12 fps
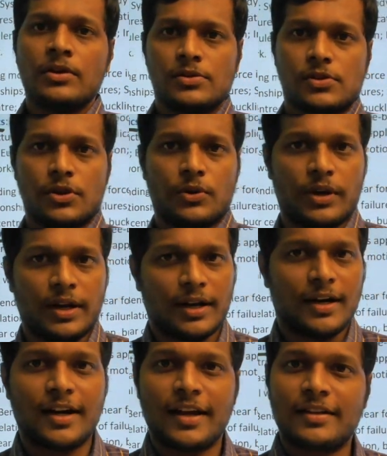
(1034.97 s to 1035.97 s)
so you need
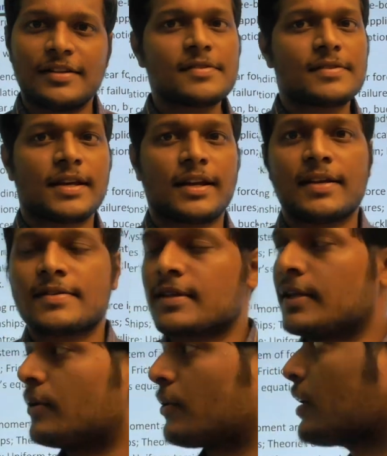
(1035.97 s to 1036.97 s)
not take this seriously okay